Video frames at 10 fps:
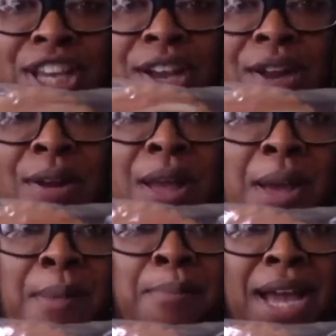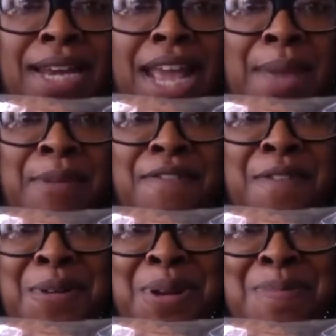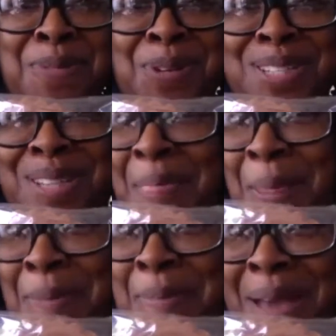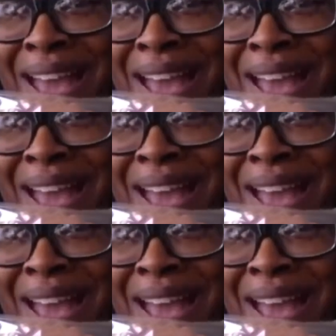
share, my name and phone number is on the